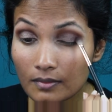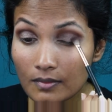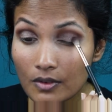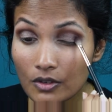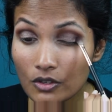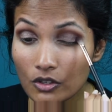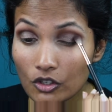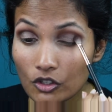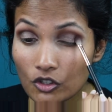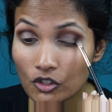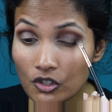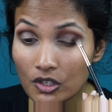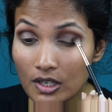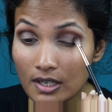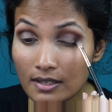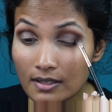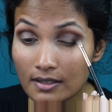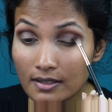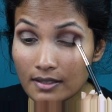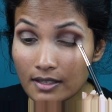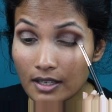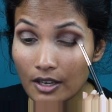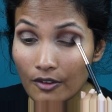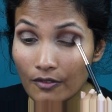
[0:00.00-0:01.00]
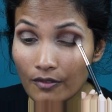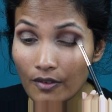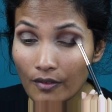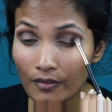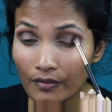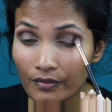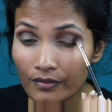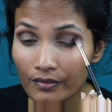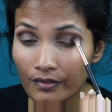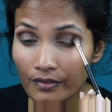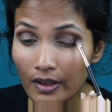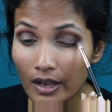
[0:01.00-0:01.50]
So just give a
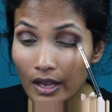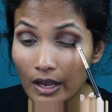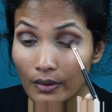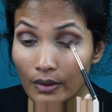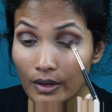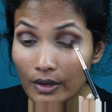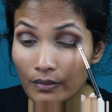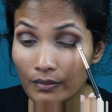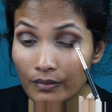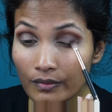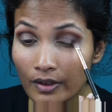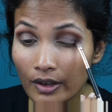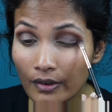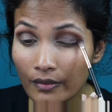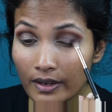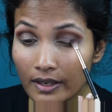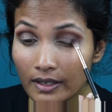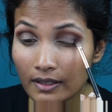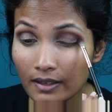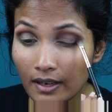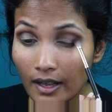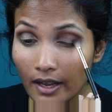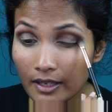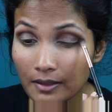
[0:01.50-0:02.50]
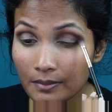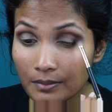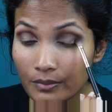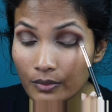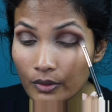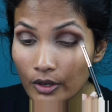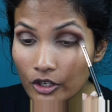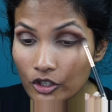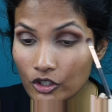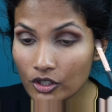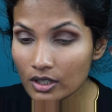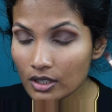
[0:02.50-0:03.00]
very, very light
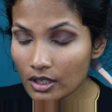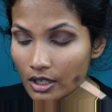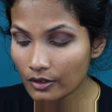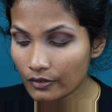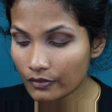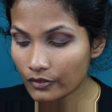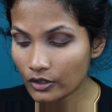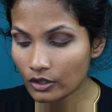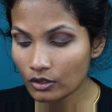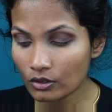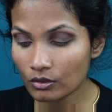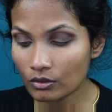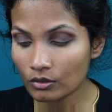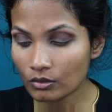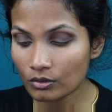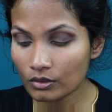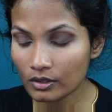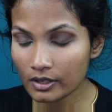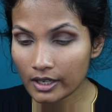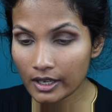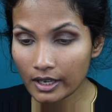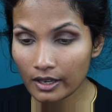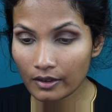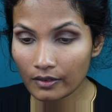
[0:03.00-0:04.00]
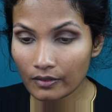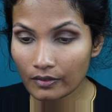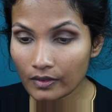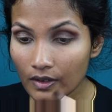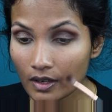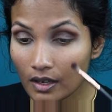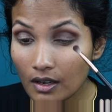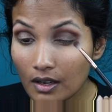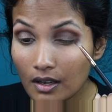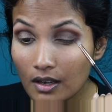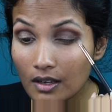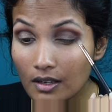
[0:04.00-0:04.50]
pressure. If you give
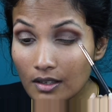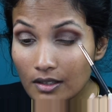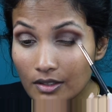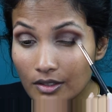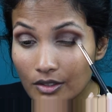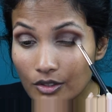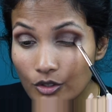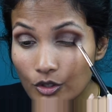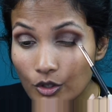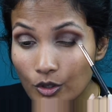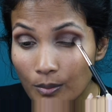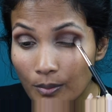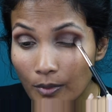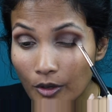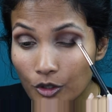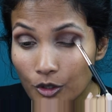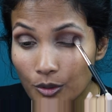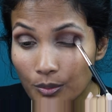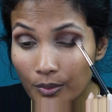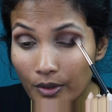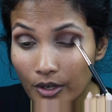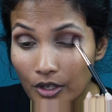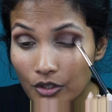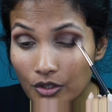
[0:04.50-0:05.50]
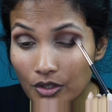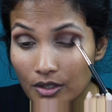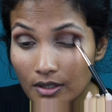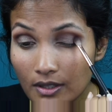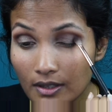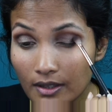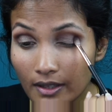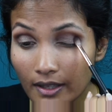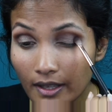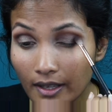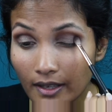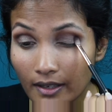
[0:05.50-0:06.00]
too much pressure,
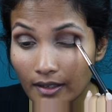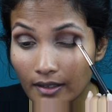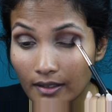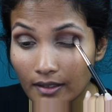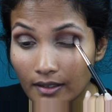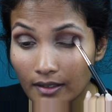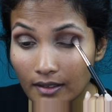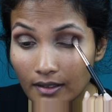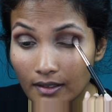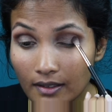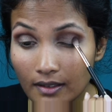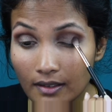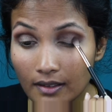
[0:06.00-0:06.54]
then